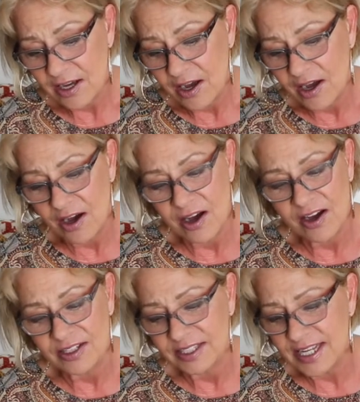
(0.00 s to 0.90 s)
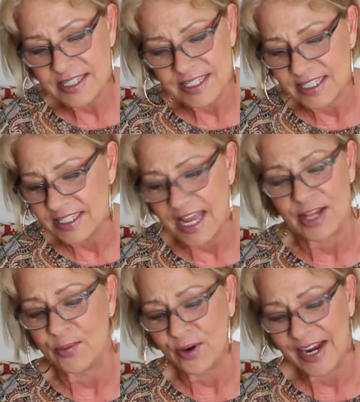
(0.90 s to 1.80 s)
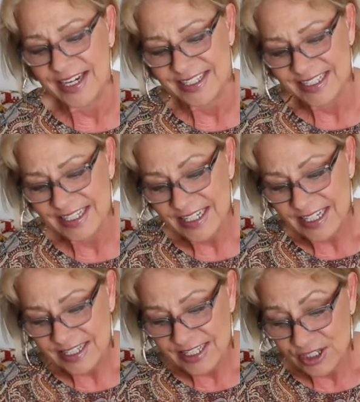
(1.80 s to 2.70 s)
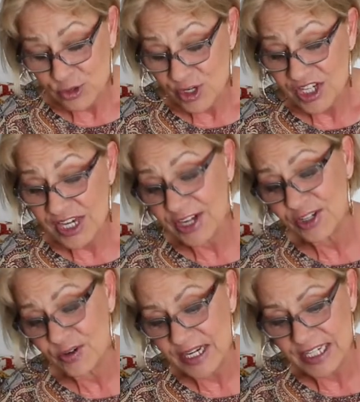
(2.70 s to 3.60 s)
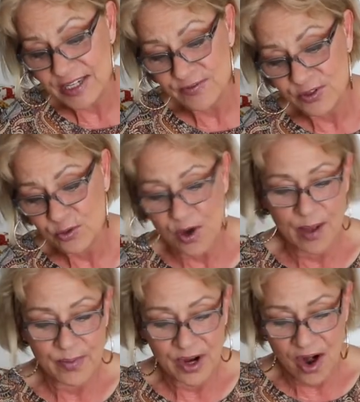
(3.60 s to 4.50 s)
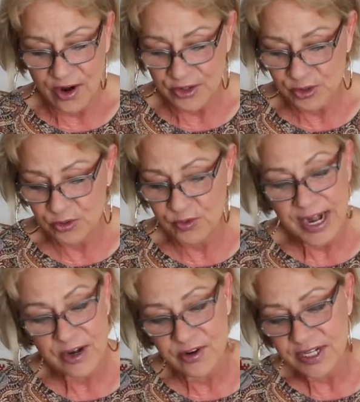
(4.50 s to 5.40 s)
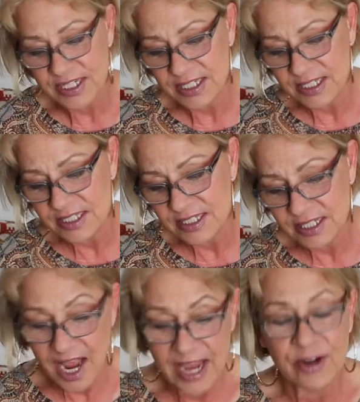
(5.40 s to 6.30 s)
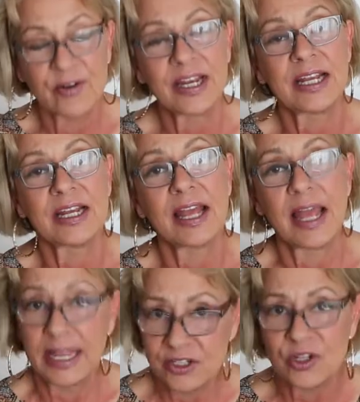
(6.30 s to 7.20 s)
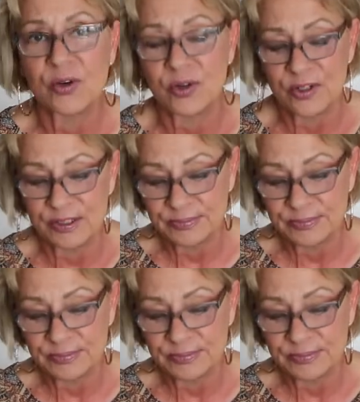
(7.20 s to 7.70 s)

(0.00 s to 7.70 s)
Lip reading: Ah, let's celebrate. The trajectories of trauma are traitorous, tiring, and total.